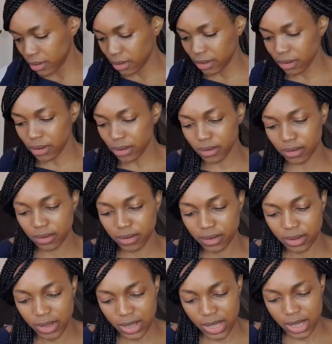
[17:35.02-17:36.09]
Oh,
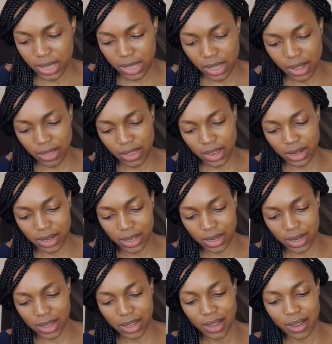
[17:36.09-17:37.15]
and then in
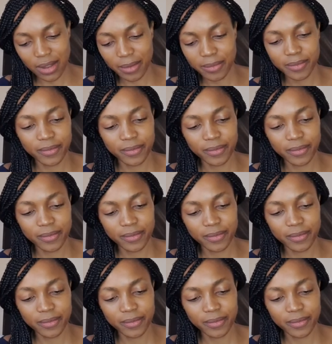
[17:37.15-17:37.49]
here